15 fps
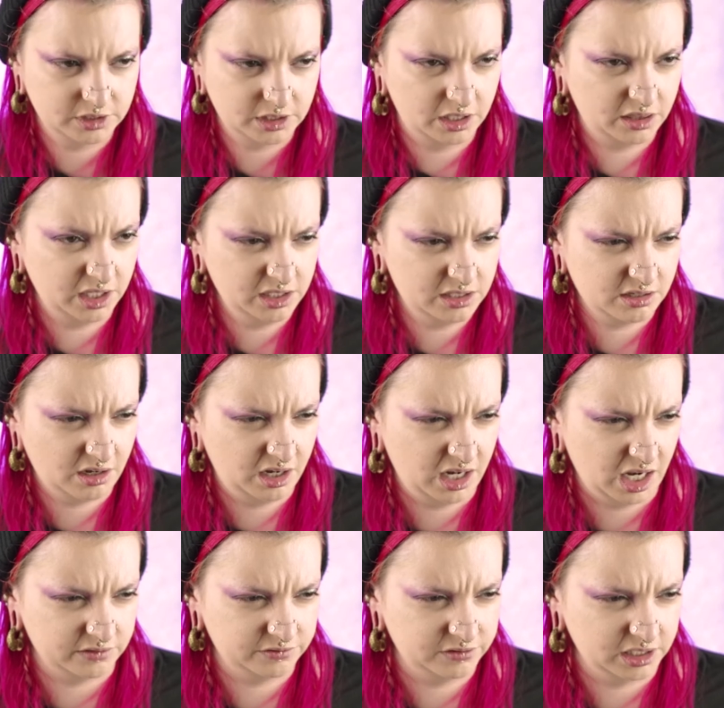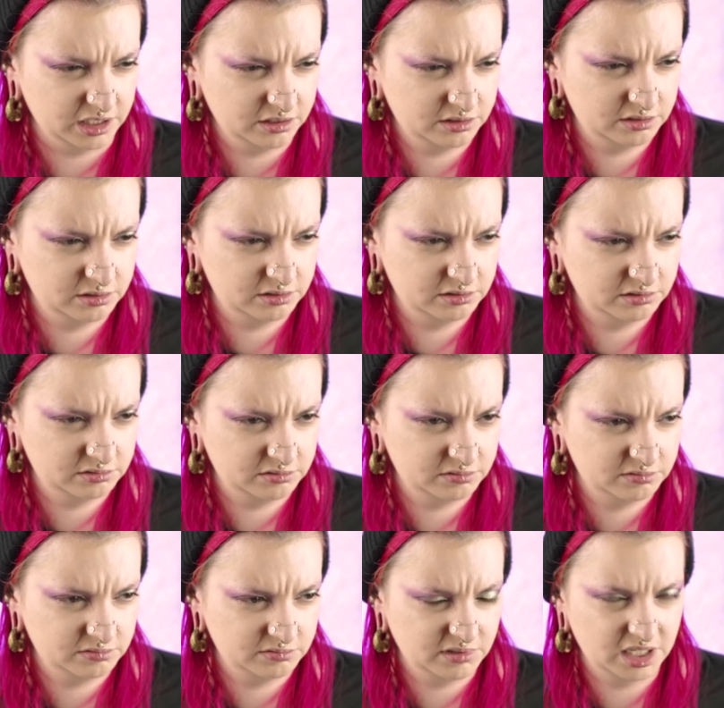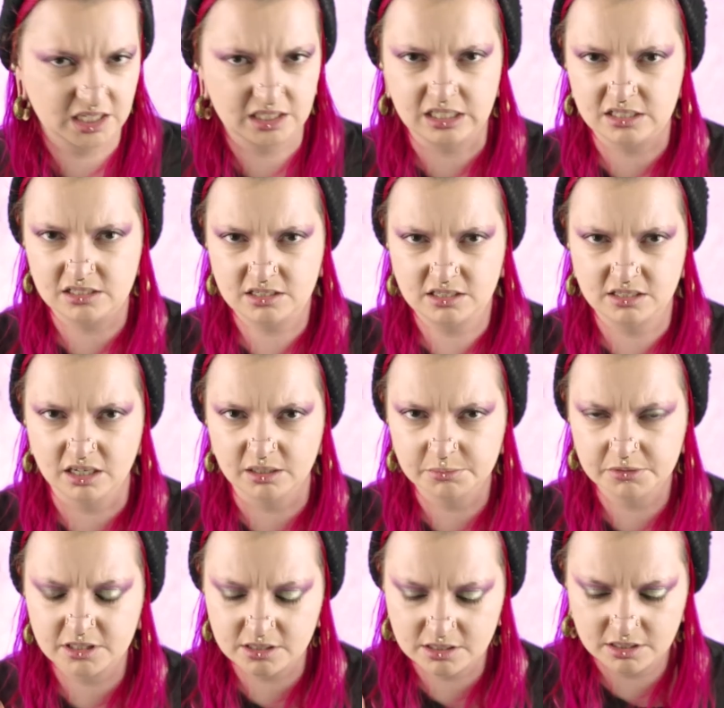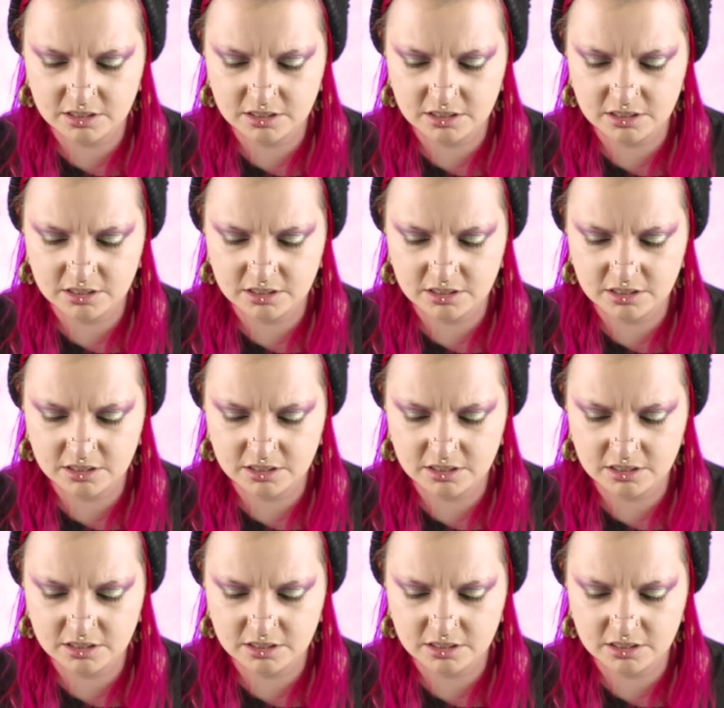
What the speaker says: think it's on Netflix. And it's subbed.